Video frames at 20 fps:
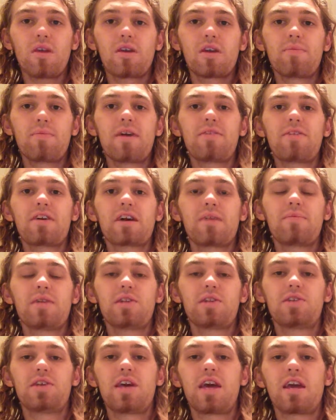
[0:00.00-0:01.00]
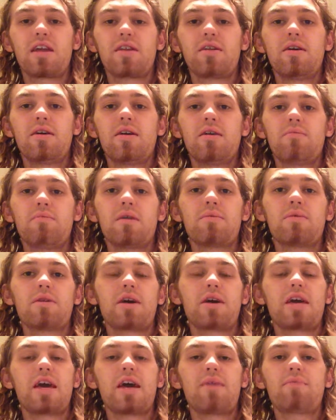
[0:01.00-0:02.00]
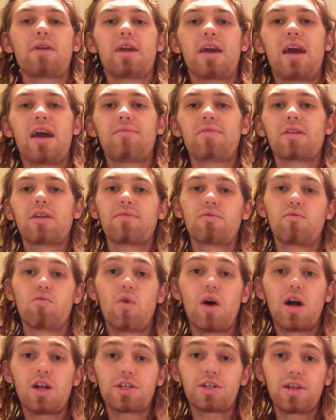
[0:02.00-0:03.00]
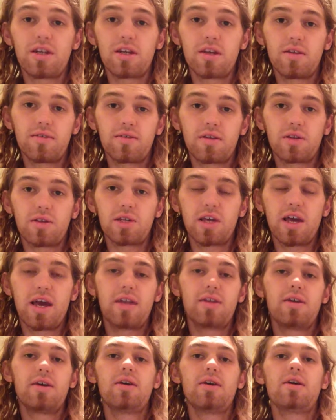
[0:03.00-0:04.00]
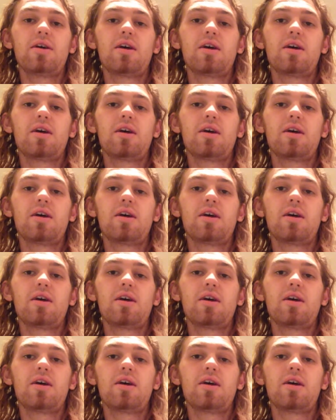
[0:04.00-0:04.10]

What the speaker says: You might think I'm insane, maybe I am, but I haven't even watched any of these yet.